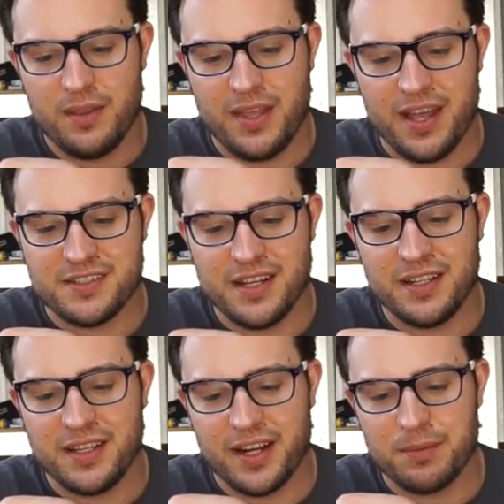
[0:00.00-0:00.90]
The
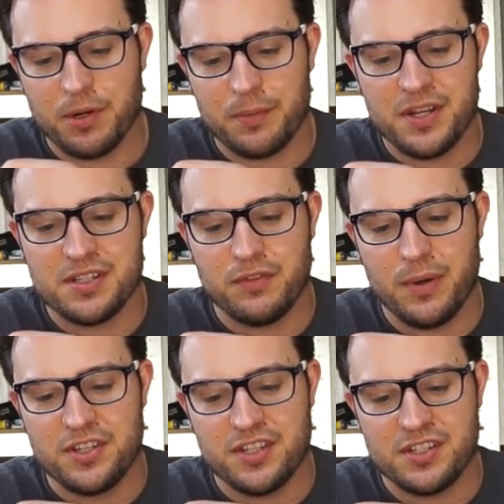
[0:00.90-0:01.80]
outstanding cutting properties of
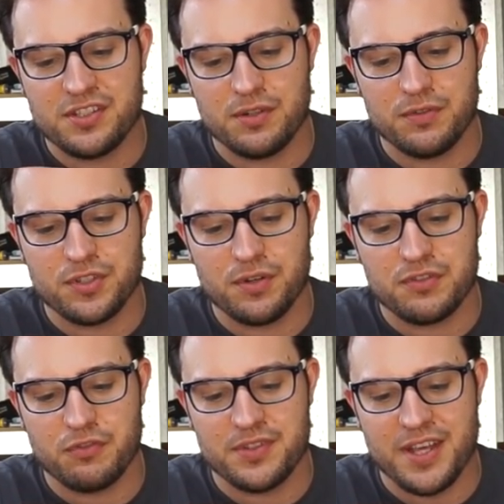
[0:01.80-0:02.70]
UHC steel
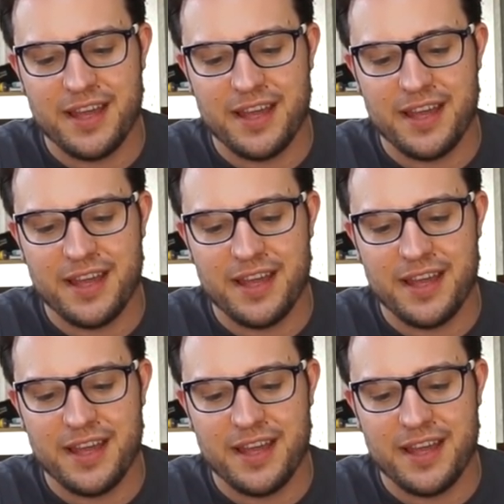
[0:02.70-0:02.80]
results from its